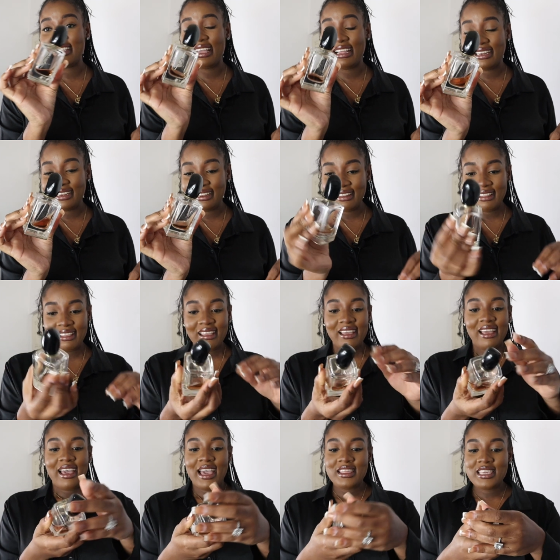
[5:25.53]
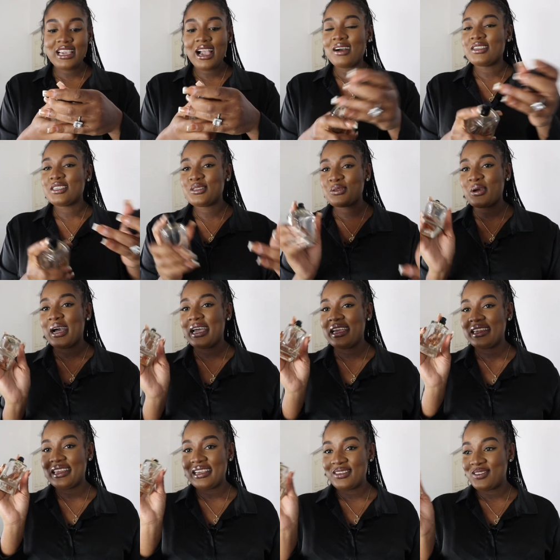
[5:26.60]
done. I think I'll just go
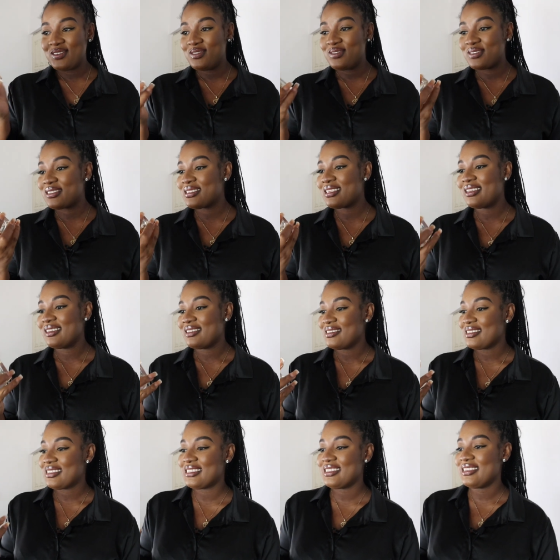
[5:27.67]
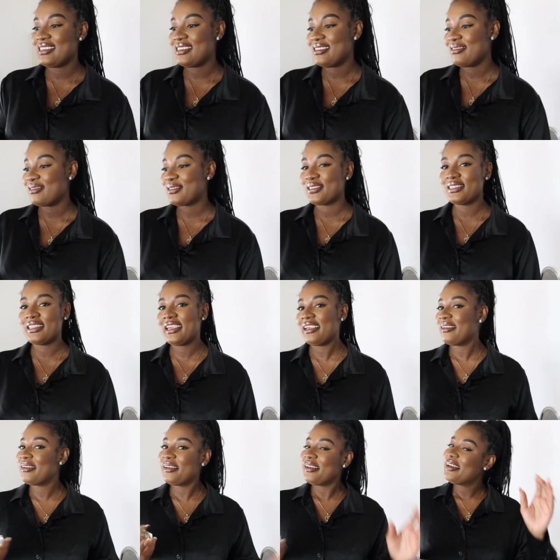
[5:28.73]
ahead and use Sì
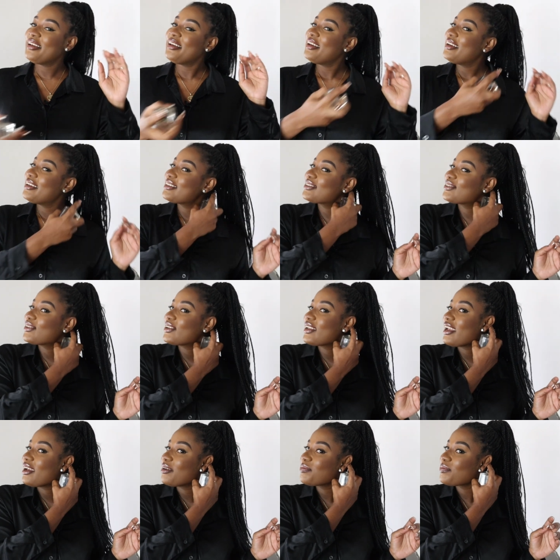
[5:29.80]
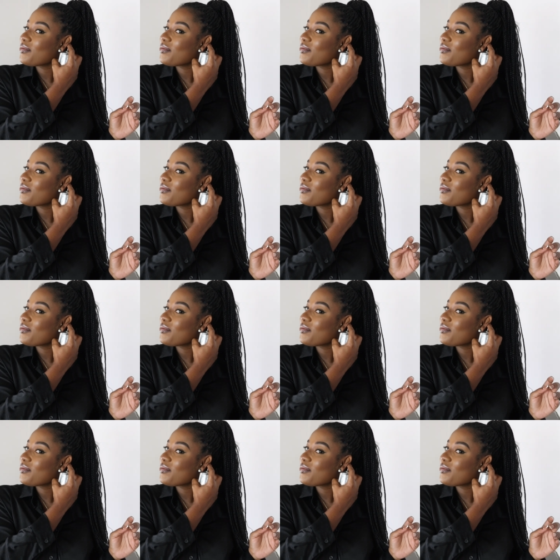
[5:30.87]
today. So yeah,